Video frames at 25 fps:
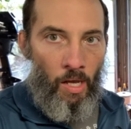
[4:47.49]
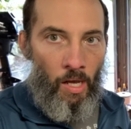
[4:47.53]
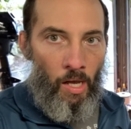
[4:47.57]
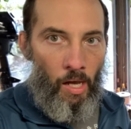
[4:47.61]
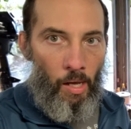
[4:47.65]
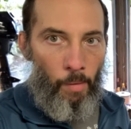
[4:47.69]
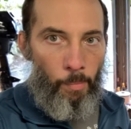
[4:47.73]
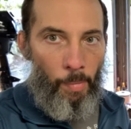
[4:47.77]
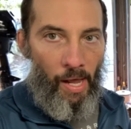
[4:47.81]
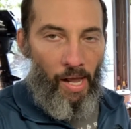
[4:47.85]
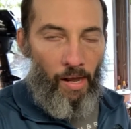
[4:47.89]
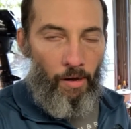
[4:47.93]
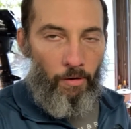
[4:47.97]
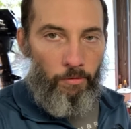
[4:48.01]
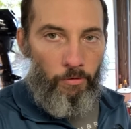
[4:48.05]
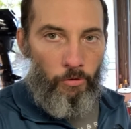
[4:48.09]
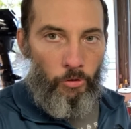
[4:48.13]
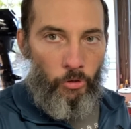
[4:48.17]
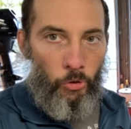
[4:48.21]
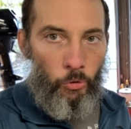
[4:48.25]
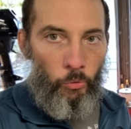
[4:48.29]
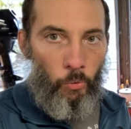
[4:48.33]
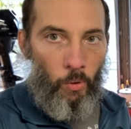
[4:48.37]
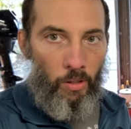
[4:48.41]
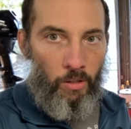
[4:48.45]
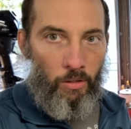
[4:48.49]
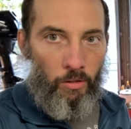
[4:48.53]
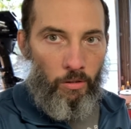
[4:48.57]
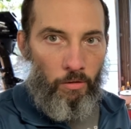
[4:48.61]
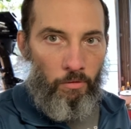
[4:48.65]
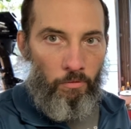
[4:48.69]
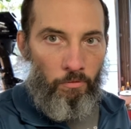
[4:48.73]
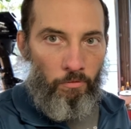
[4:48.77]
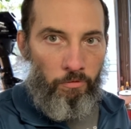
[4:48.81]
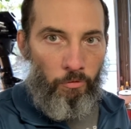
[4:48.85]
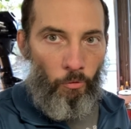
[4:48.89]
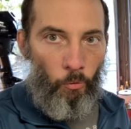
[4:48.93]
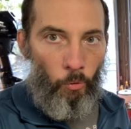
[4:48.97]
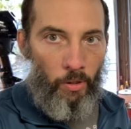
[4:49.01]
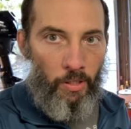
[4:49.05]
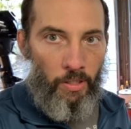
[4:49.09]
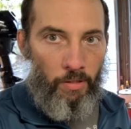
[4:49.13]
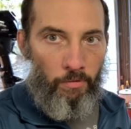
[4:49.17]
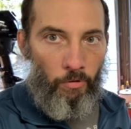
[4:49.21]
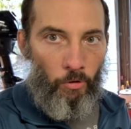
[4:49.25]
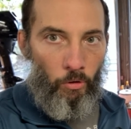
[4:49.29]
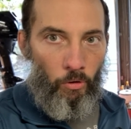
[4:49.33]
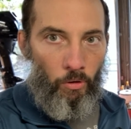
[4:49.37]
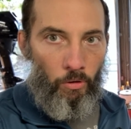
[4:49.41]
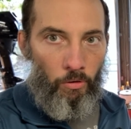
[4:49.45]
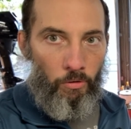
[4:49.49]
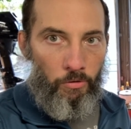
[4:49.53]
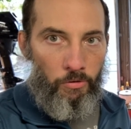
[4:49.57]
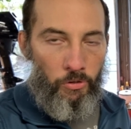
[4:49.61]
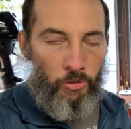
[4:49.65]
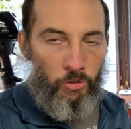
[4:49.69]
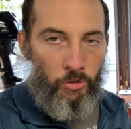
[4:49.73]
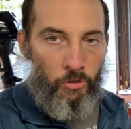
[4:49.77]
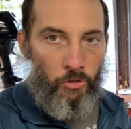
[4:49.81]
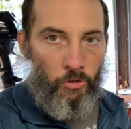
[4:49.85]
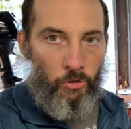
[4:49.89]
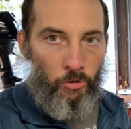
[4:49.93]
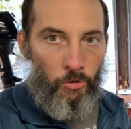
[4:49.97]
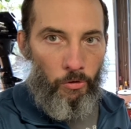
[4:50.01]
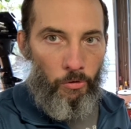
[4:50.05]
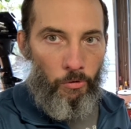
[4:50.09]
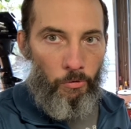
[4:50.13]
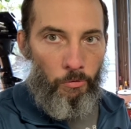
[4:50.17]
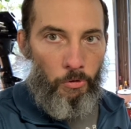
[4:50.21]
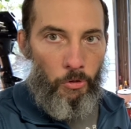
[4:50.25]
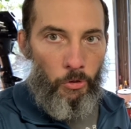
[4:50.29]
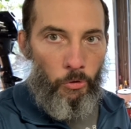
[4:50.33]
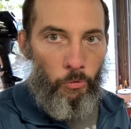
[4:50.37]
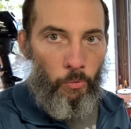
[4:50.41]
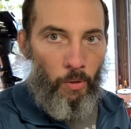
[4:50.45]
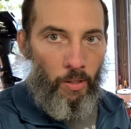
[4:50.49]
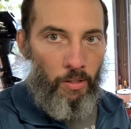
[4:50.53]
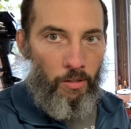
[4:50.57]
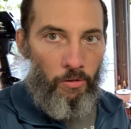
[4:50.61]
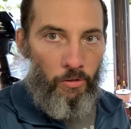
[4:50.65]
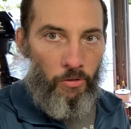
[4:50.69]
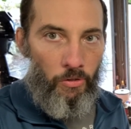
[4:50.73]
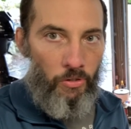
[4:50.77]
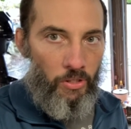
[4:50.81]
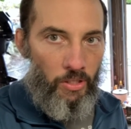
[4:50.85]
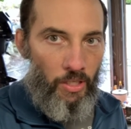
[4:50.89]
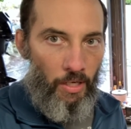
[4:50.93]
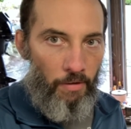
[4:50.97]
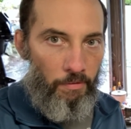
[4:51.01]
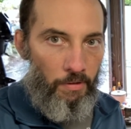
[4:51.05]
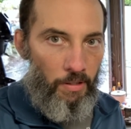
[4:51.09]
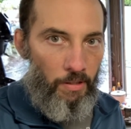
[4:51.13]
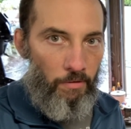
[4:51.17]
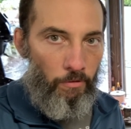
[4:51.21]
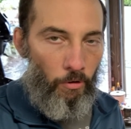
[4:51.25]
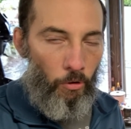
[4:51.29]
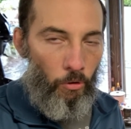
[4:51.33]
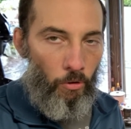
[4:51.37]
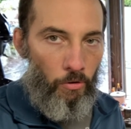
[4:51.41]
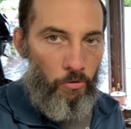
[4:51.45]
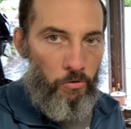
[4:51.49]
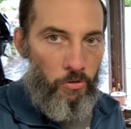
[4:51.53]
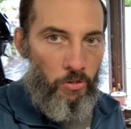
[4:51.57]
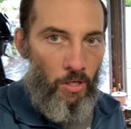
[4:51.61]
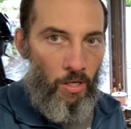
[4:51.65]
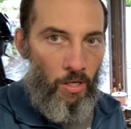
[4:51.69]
about 240 volts to 270 volts.